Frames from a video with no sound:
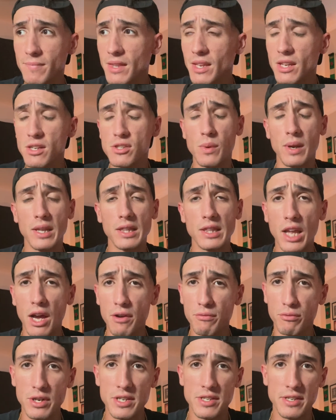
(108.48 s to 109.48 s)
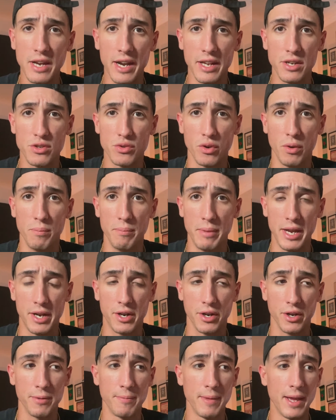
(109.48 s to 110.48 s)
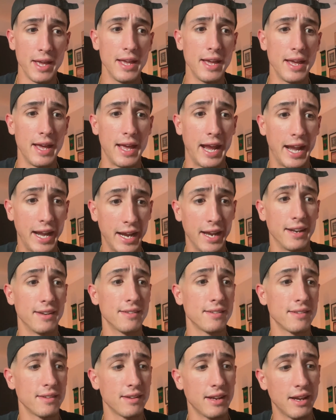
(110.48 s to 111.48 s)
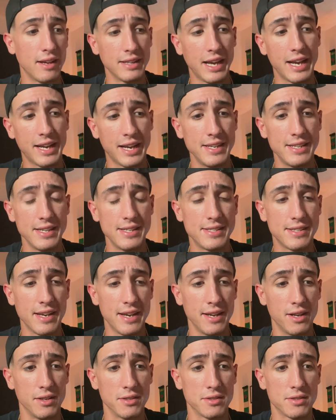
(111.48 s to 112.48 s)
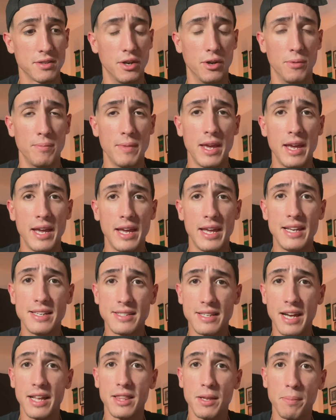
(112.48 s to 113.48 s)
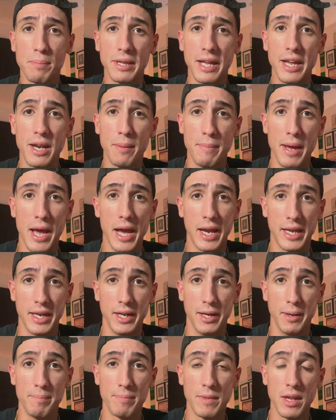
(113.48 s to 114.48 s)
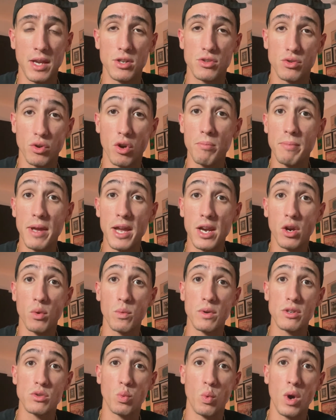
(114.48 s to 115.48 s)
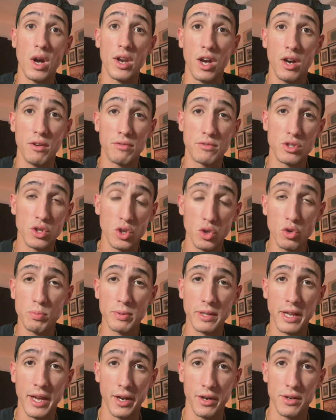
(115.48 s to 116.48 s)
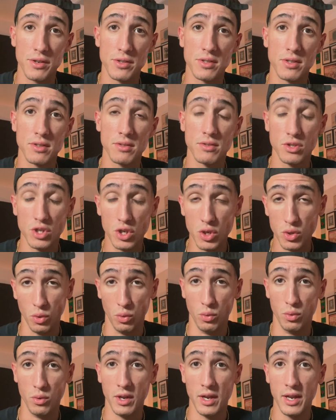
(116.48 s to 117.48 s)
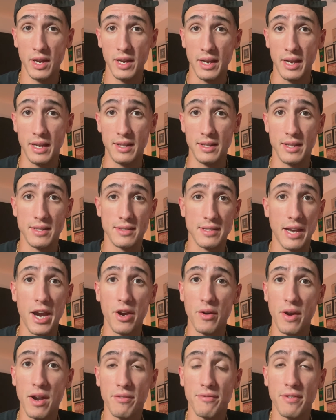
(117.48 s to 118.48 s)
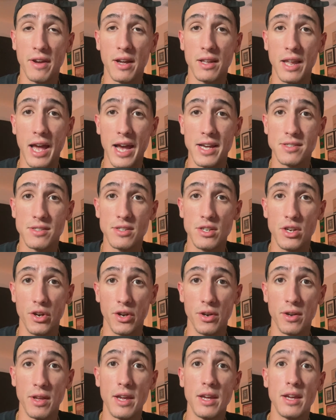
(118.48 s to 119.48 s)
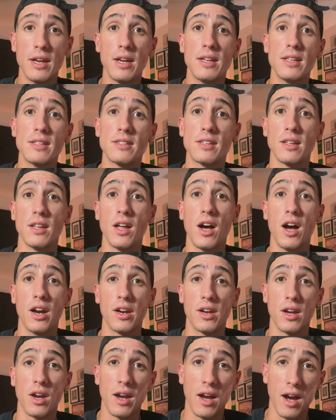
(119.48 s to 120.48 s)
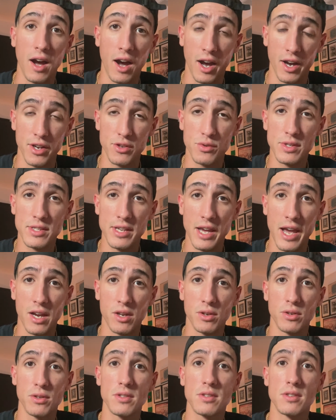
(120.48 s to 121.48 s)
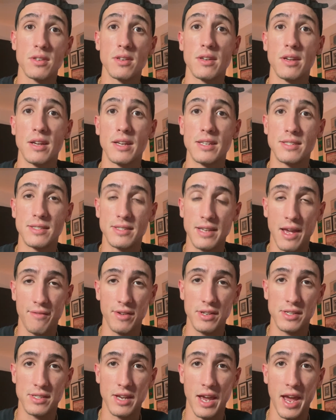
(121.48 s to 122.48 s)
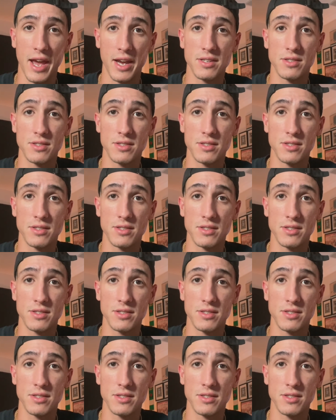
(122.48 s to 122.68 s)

So I love re-signing Jerome Baker. And like I did say also, he's got the play to back it up. Jerome Baker was one of two players, in the entire NFL last year to log 100 tackles, 7 sacks.